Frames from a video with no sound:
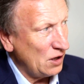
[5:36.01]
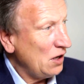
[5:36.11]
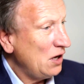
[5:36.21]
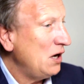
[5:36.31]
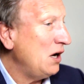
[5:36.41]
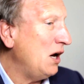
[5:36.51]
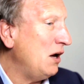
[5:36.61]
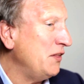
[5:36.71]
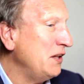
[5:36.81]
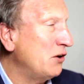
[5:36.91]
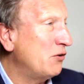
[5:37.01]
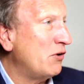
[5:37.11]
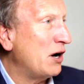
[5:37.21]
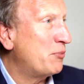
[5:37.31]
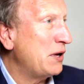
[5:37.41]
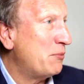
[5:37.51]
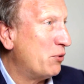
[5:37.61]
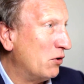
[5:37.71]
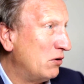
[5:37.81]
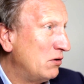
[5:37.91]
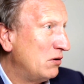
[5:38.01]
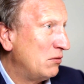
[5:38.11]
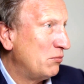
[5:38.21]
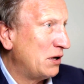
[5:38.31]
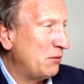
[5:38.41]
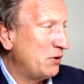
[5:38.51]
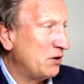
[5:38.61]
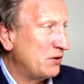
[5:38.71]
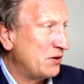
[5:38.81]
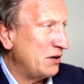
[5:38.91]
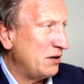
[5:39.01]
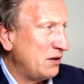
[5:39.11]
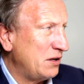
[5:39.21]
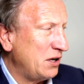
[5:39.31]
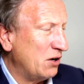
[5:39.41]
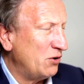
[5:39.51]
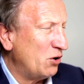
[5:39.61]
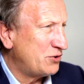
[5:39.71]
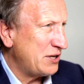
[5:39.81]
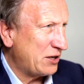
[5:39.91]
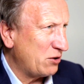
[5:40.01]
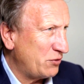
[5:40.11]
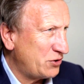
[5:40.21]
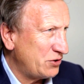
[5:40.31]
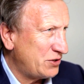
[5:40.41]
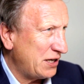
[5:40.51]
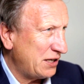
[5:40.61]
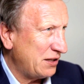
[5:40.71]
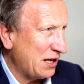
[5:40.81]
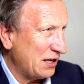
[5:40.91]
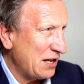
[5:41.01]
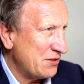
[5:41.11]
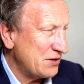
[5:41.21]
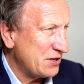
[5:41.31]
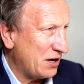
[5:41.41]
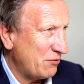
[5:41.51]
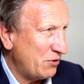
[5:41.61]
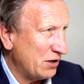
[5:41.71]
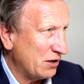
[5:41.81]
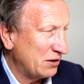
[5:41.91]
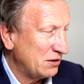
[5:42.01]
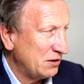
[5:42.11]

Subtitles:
And that the money I think they're the right people, but you know, no takeover should take that length of time, really.